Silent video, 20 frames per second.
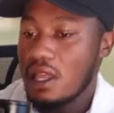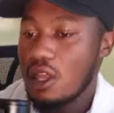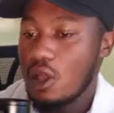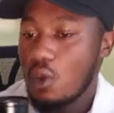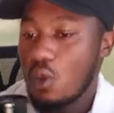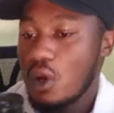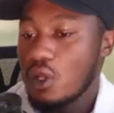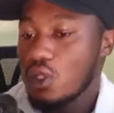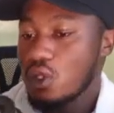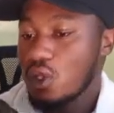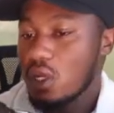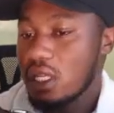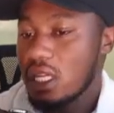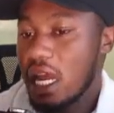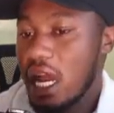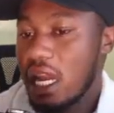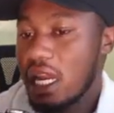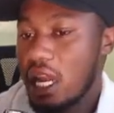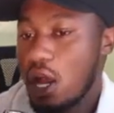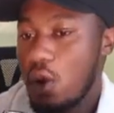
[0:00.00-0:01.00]
Then once you're
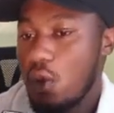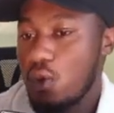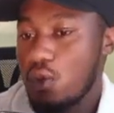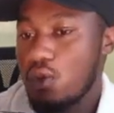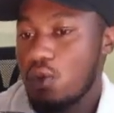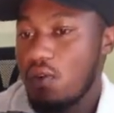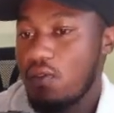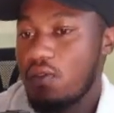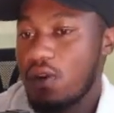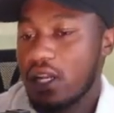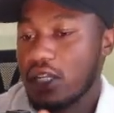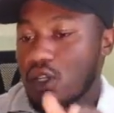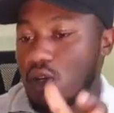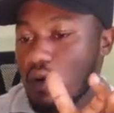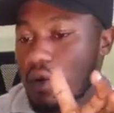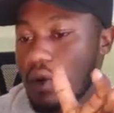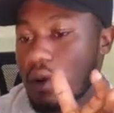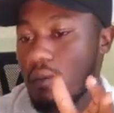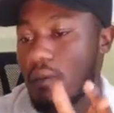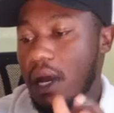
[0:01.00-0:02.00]
done now with your
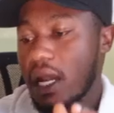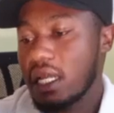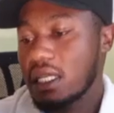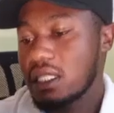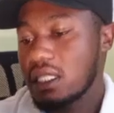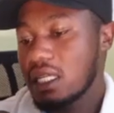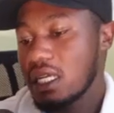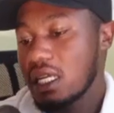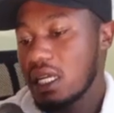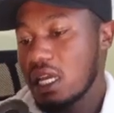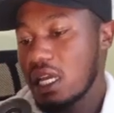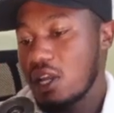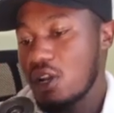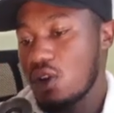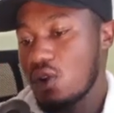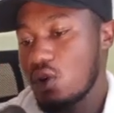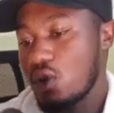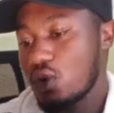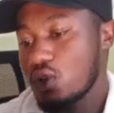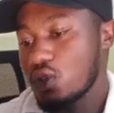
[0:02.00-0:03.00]
vertical balancing
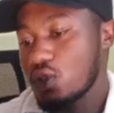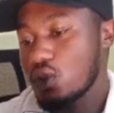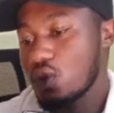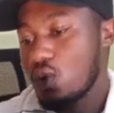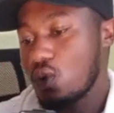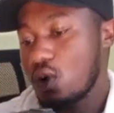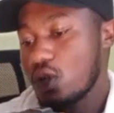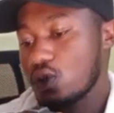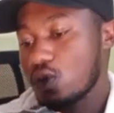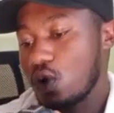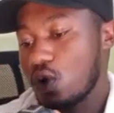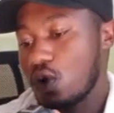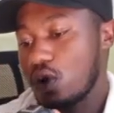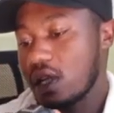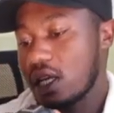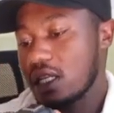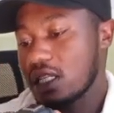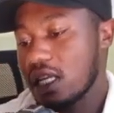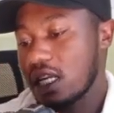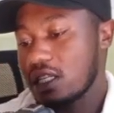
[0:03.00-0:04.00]
and also what we
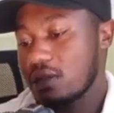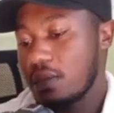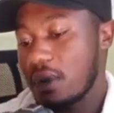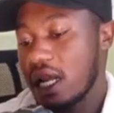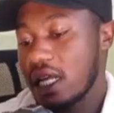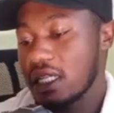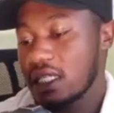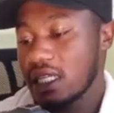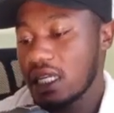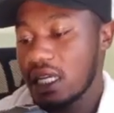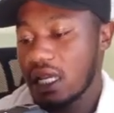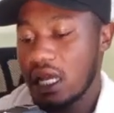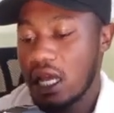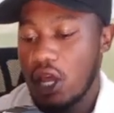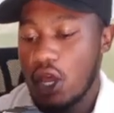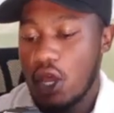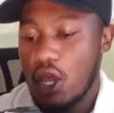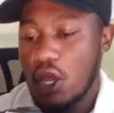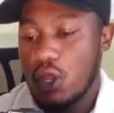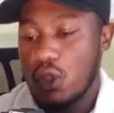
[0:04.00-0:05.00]
call the tilt balancing,
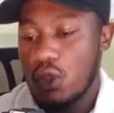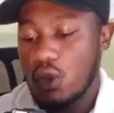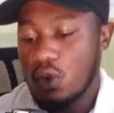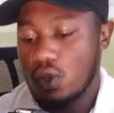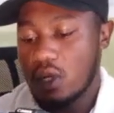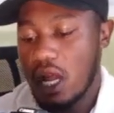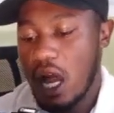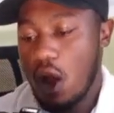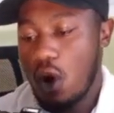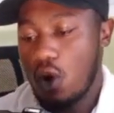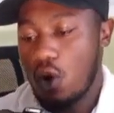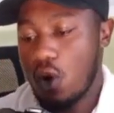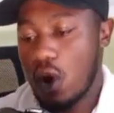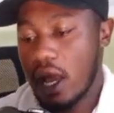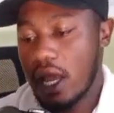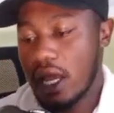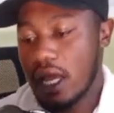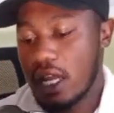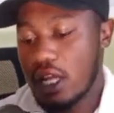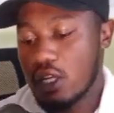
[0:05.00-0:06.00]
you now
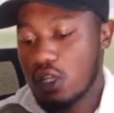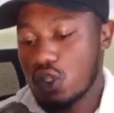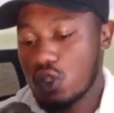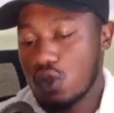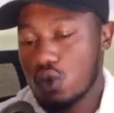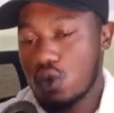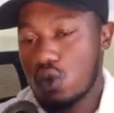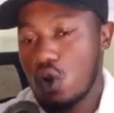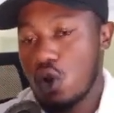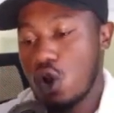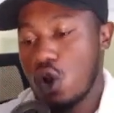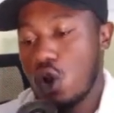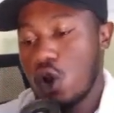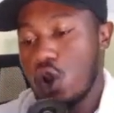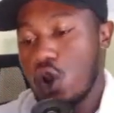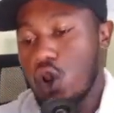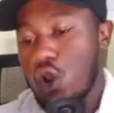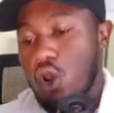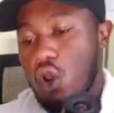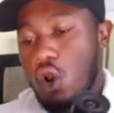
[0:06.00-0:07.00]
go ahead into
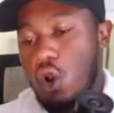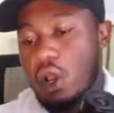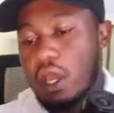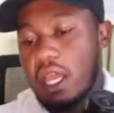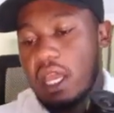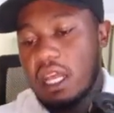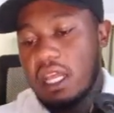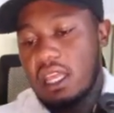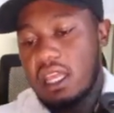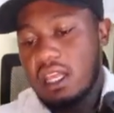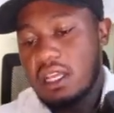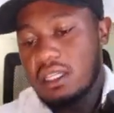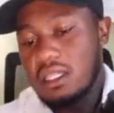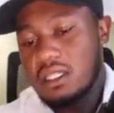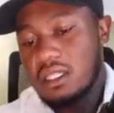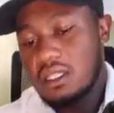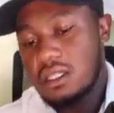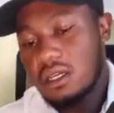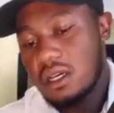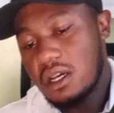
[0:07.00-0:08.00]
locking
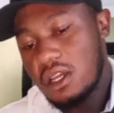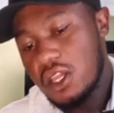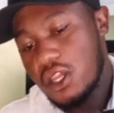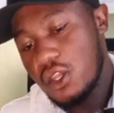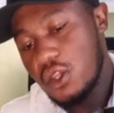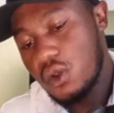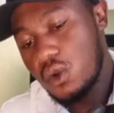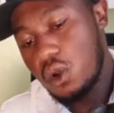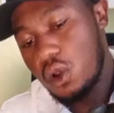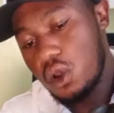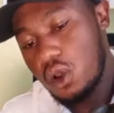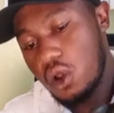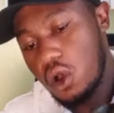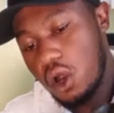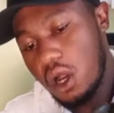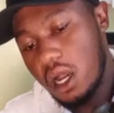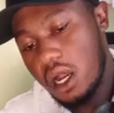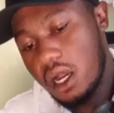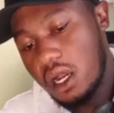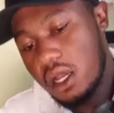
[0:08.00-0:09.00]
these. You
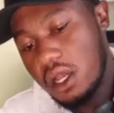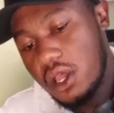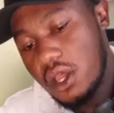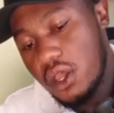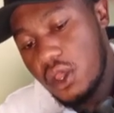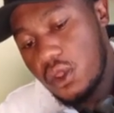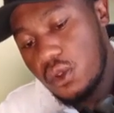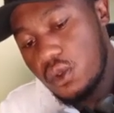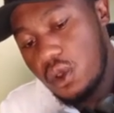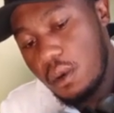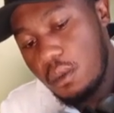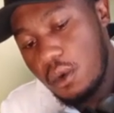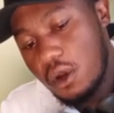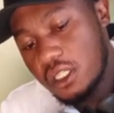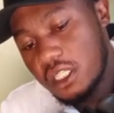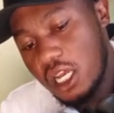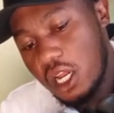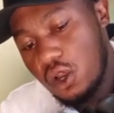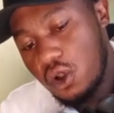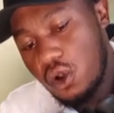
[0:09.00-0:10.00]
lock your
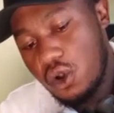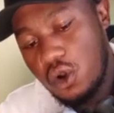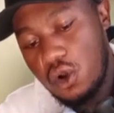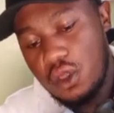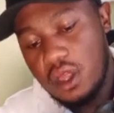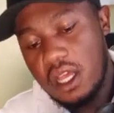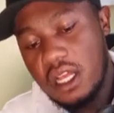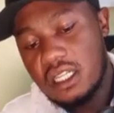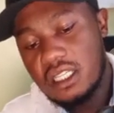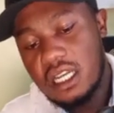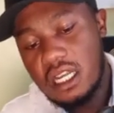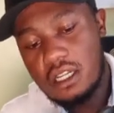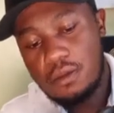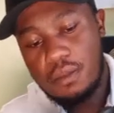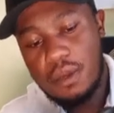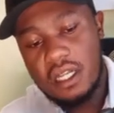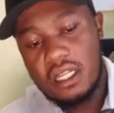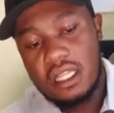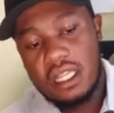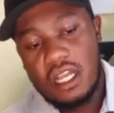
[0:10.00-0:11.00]
motor lock on the
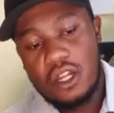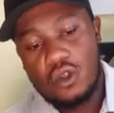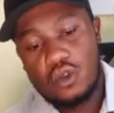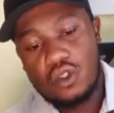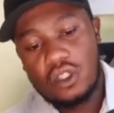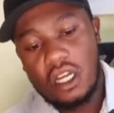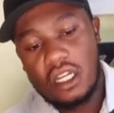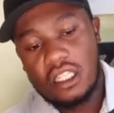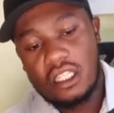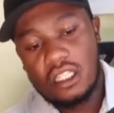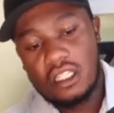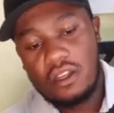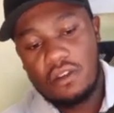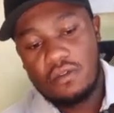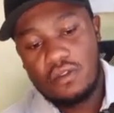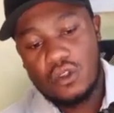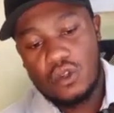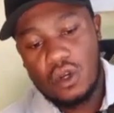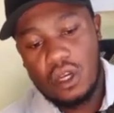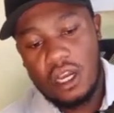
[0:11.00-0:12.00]
tilt plate, and then you just
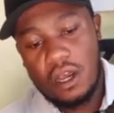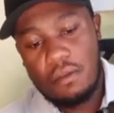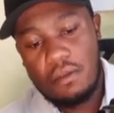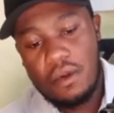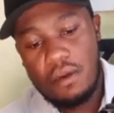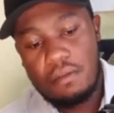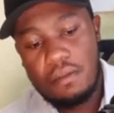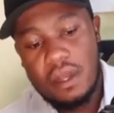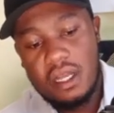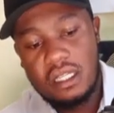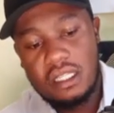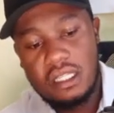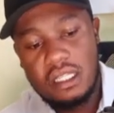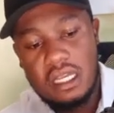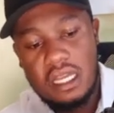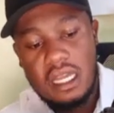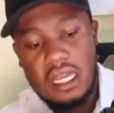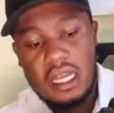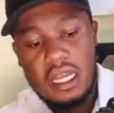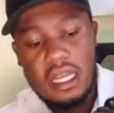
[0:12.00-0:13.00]
shift your camera a bit,
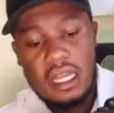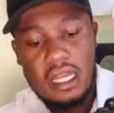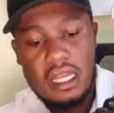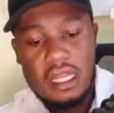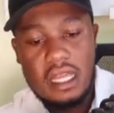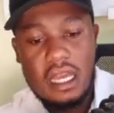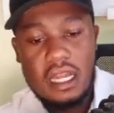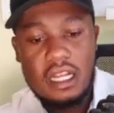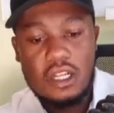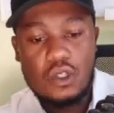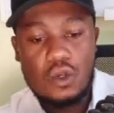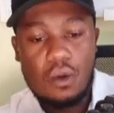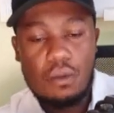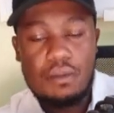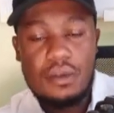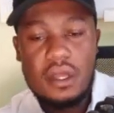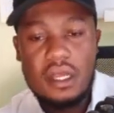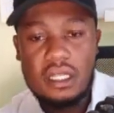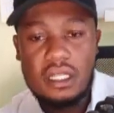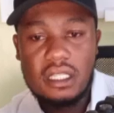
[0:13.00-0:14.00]
then it
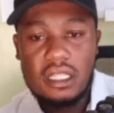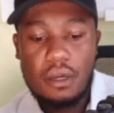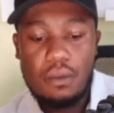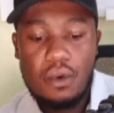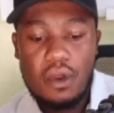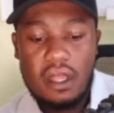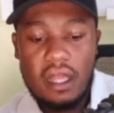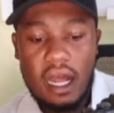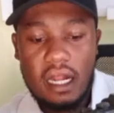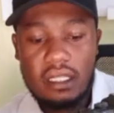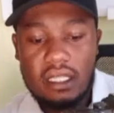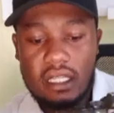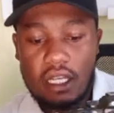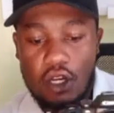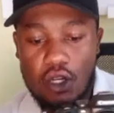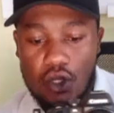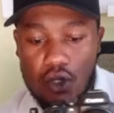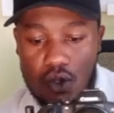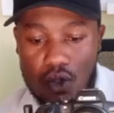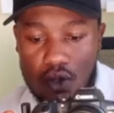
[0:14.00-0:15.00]
will be stable in that
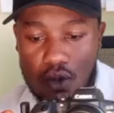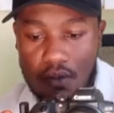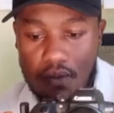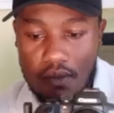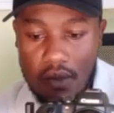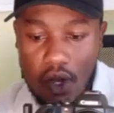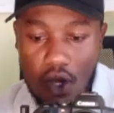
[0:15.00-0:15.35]
section.